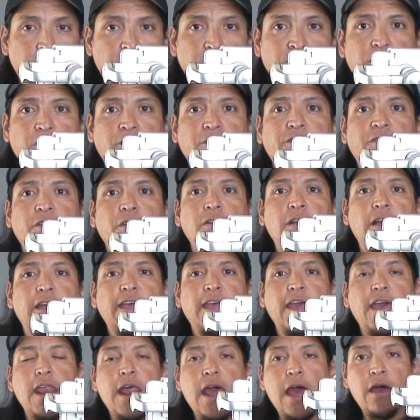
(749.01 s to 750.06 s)
So until I
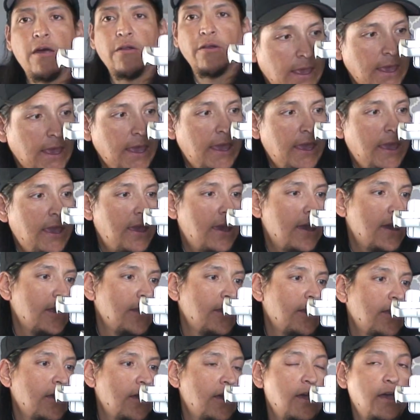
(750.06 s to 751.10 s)
get out
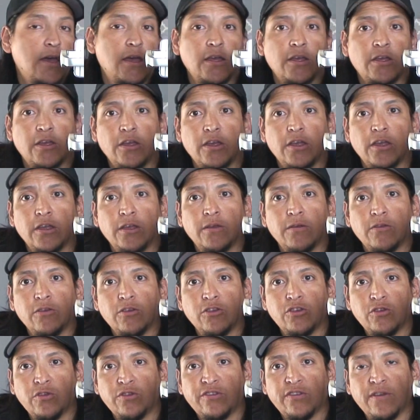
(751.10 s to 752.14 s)
and
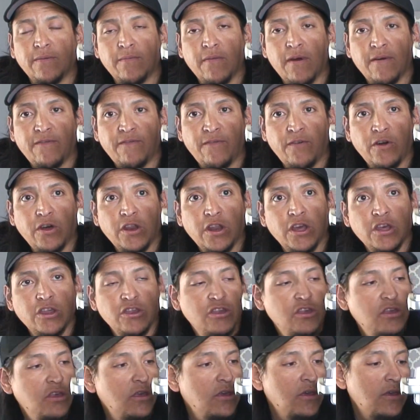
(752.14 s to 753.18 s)
shoot some
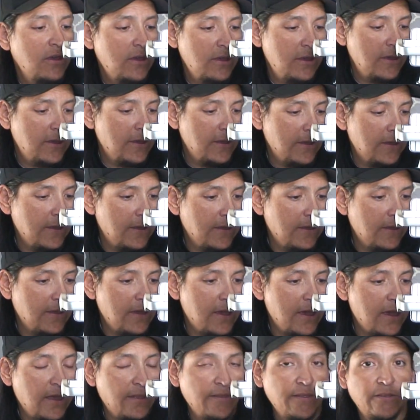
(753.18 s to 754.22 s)
footage,
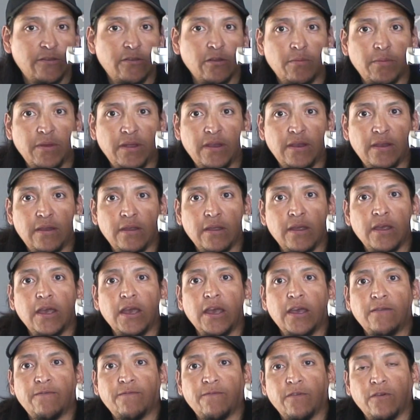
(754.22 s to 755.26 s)
this will be
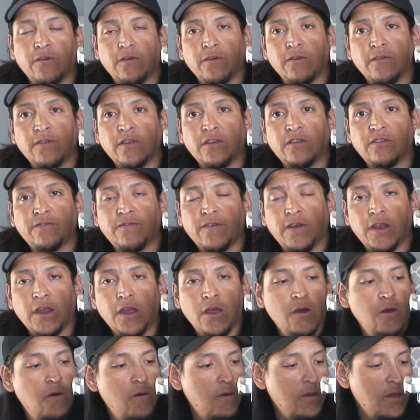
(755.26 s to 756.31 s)
it for this
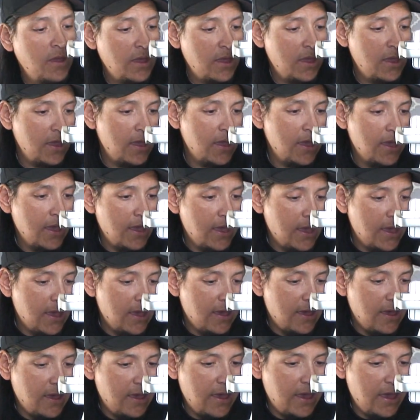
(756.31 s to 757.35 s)
video,
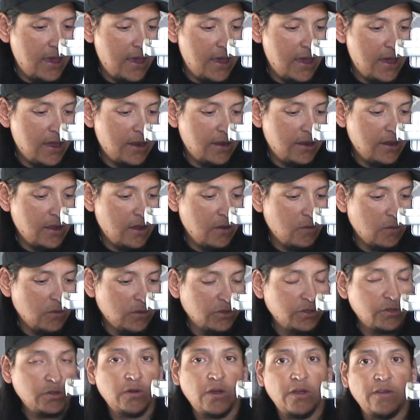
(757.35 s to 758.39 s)
and
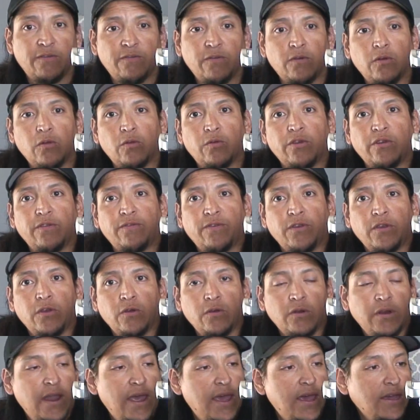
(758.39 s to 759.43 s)
we'll do a full
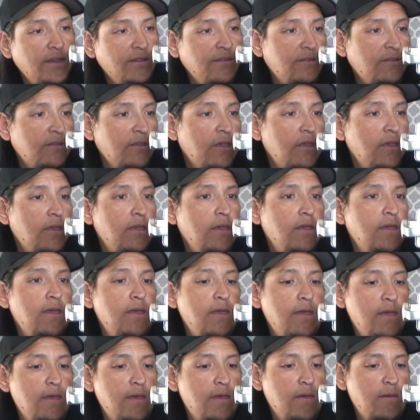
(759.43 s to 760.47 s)
review next.
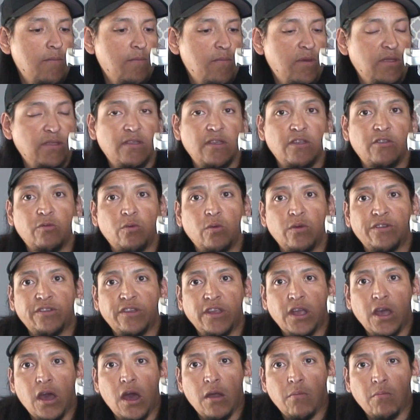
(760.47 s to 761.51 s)
But this was
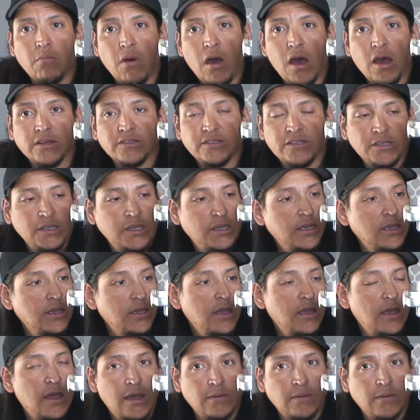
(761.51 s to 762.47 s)
the unboxing.